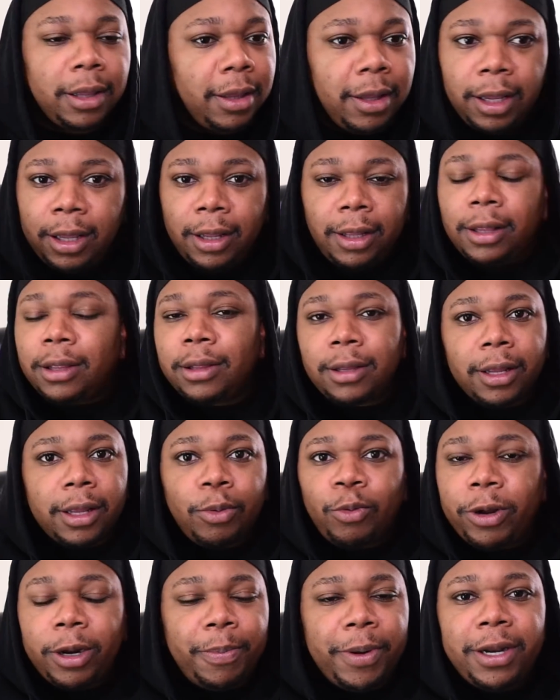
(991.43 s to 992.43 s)
It,
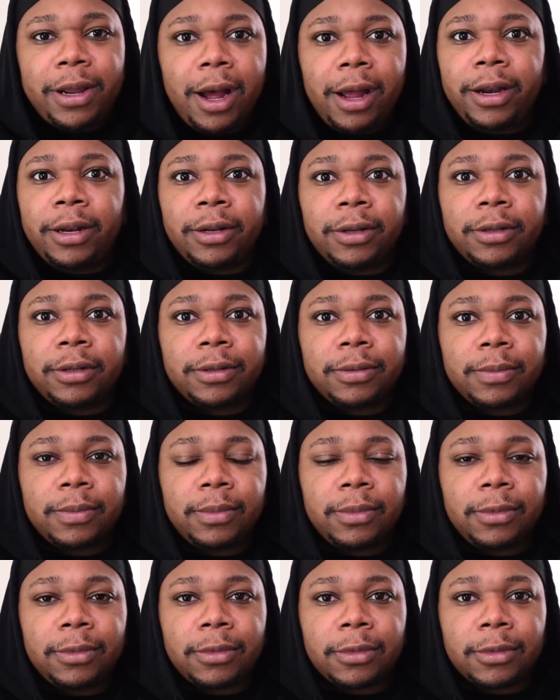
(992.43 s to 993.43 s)
it would have been done.
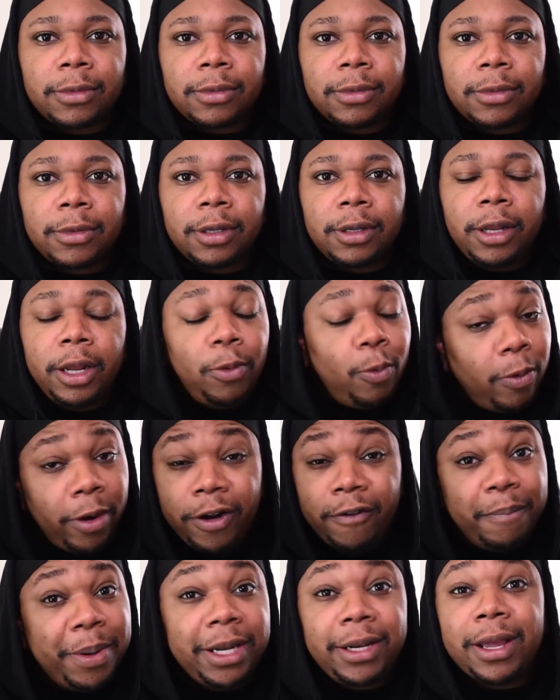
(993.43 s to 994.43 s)
It
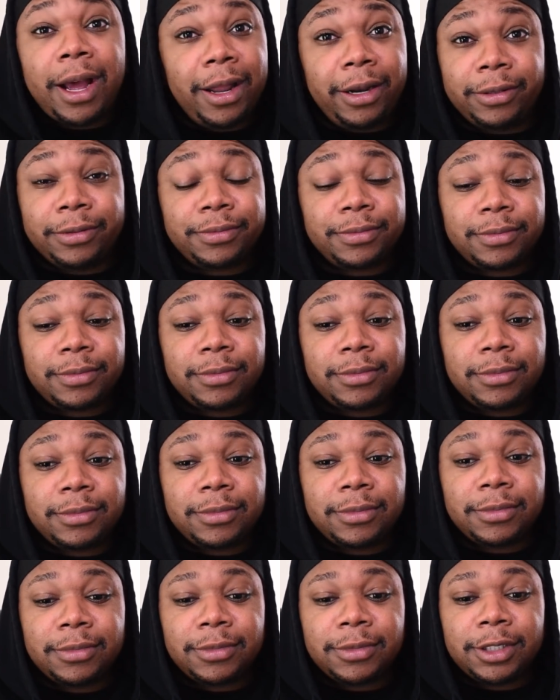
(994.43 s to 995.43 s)
would have been done.
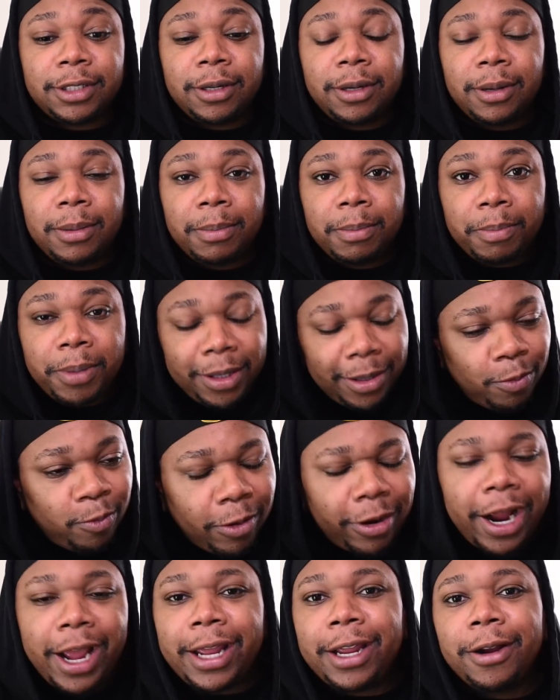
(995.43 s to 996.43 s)
But
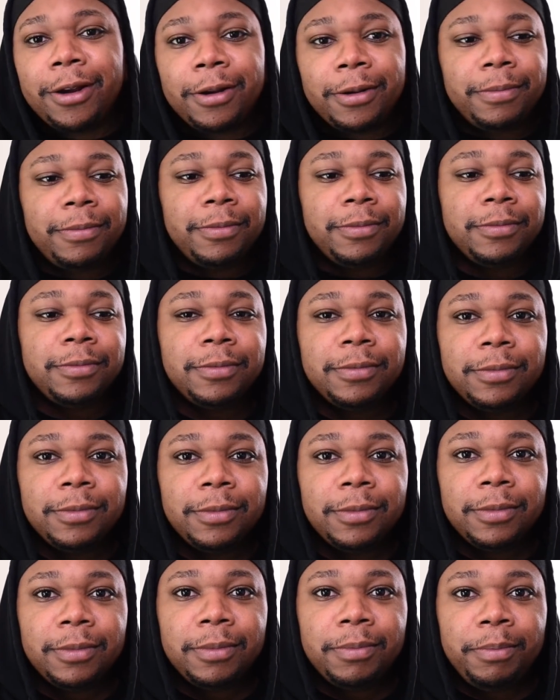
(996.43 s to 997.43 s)
we're out here
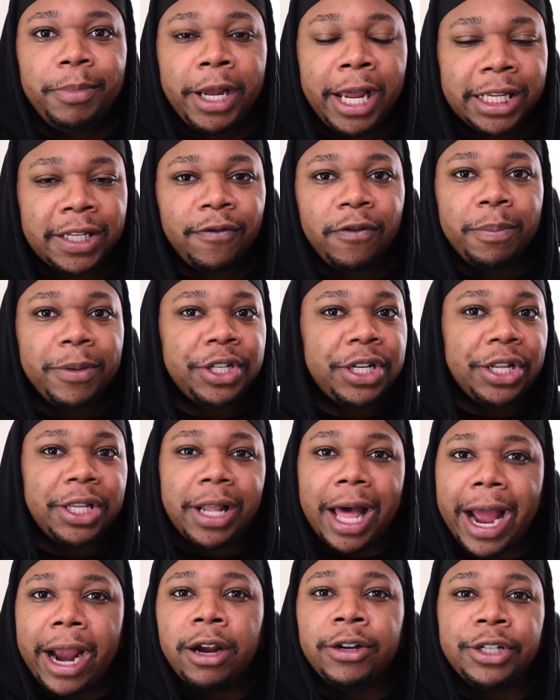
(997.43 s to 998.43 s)
because of a bunch of
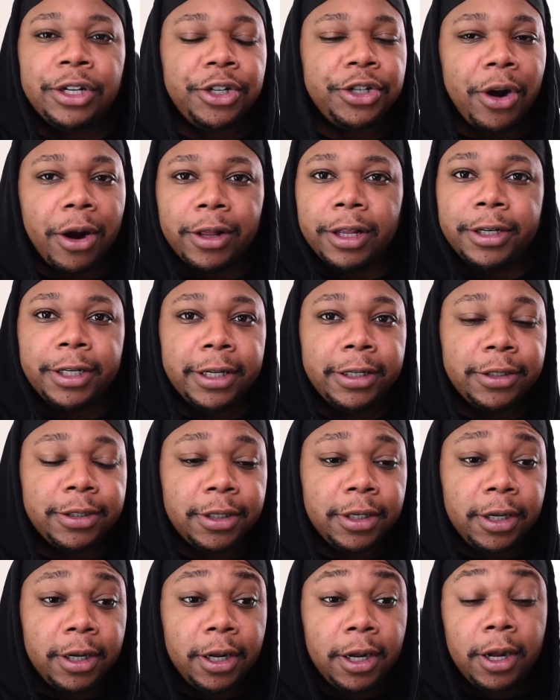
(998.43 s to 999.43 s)
liars and
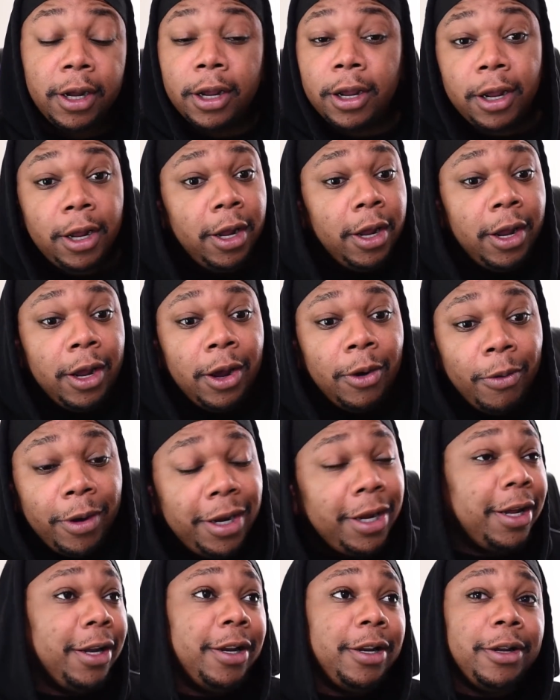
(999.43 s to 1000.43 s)
charlatans. What
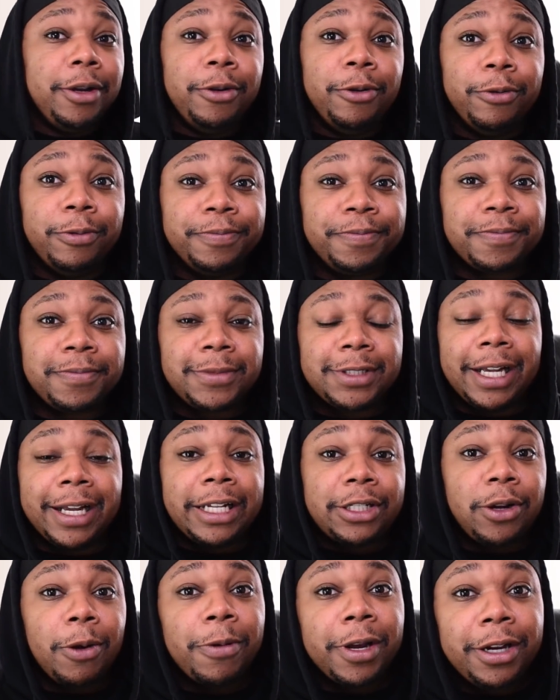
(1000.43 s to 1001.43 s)
are you going to do? I
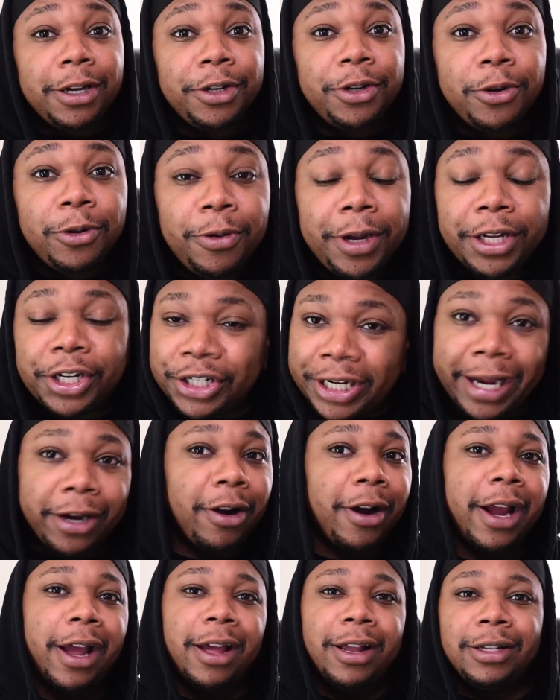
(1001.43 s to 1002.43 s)
guess all we're going to do is shake
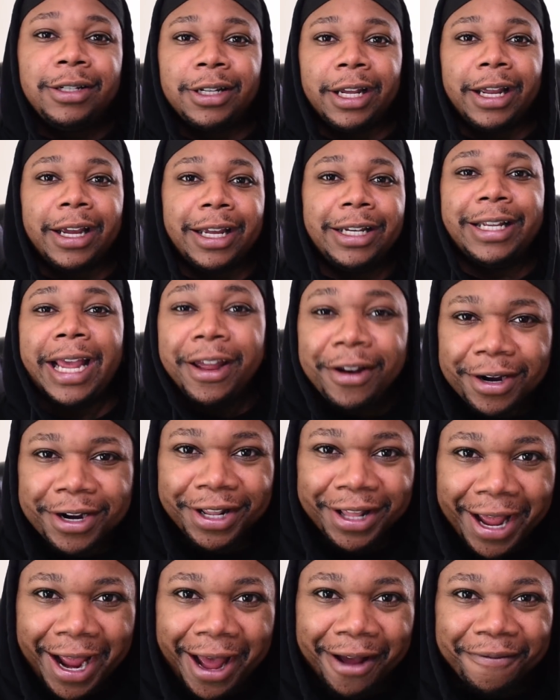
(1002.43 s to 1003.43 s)
our heads and continue
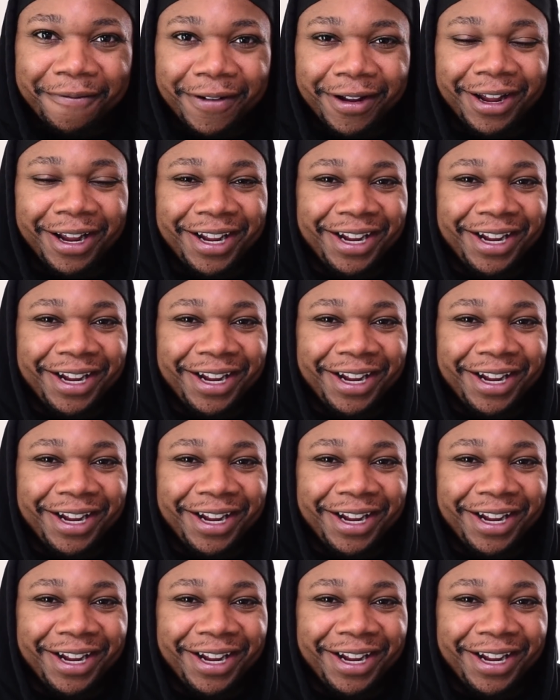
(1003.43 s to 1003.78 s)
to laugh.